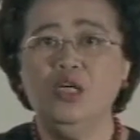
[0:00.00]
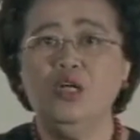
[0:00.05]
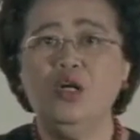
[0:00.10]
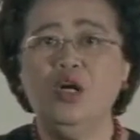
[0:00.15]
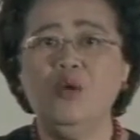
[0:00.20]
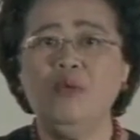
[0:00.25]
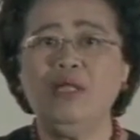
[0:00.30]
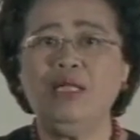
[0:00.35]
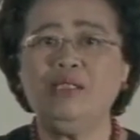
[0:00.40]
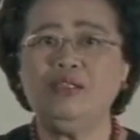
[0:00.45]

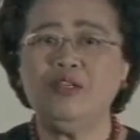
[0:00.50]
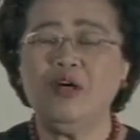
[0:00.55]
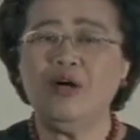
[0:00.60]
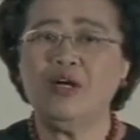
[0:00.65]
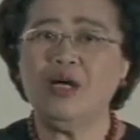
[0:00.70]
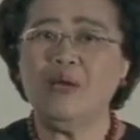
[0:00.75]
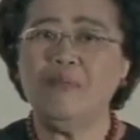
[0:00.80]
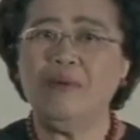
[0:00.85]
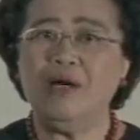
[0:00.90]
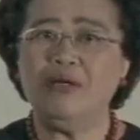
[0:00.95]
who will
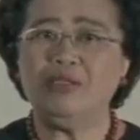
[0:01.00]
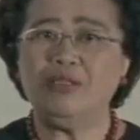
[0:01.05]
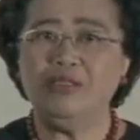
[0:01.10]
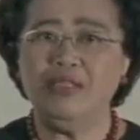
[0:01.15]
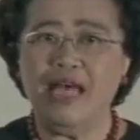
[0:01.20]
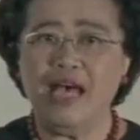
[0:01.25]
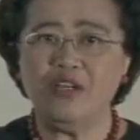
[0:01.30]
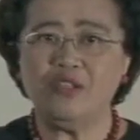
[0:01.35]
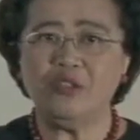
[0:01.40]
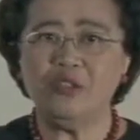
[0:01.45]
talk about
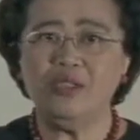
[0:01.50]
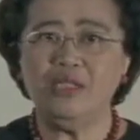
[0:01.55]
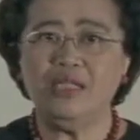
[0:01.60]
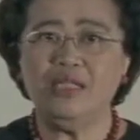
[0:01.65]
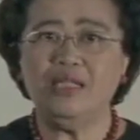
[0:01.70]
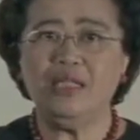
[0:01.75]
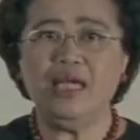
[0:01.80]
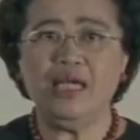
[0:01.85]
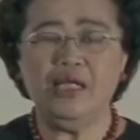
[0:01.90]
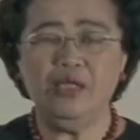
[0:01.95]

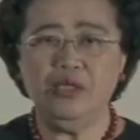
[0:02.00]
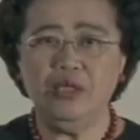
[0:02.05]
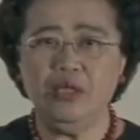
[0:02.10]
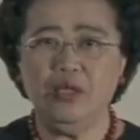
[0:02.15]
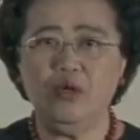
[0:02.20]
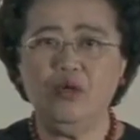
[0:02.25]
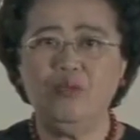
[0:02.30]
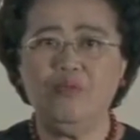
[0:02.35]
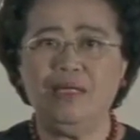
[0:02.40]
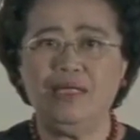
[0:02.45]
national and
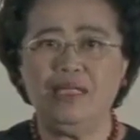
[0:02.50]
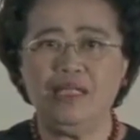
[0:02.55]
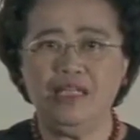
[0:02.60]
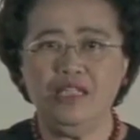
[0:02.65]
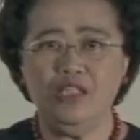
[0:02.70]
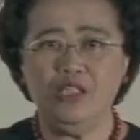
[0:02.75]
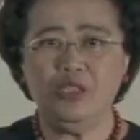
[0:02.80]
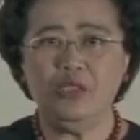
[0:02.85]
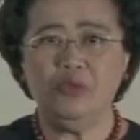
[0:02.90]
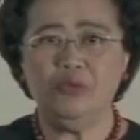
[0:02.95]
global
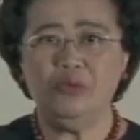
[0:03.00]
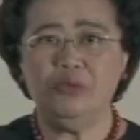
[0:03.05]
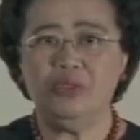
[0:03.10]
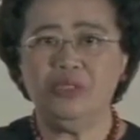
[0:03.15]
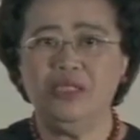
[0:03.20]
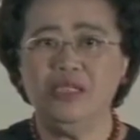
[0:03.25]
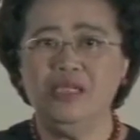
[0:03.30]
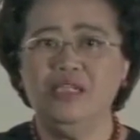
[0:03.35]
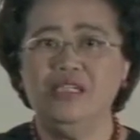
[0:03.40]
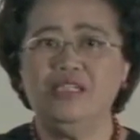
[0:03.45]
issues